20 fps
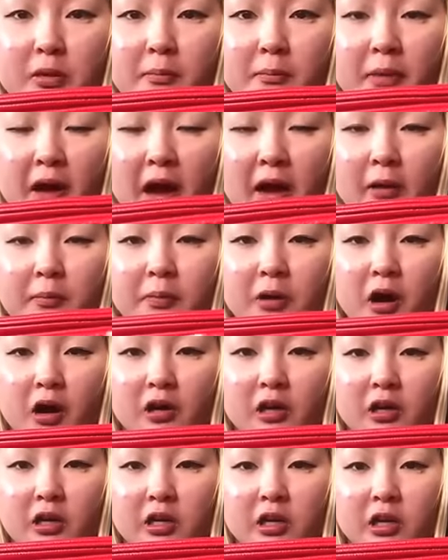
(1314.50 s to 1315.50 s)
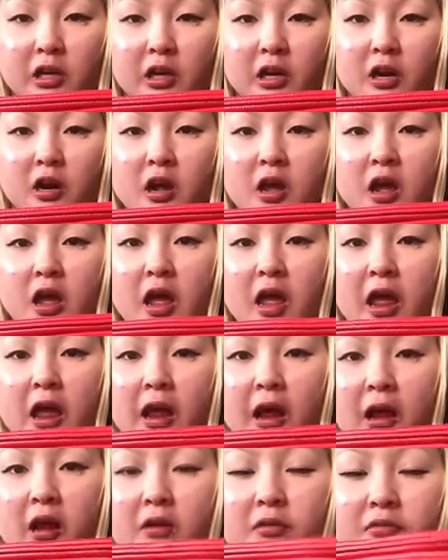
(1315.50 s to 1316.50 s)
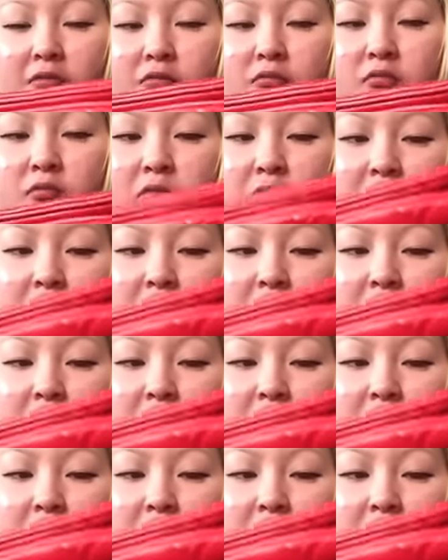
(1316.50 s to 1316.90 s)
back pocket here, and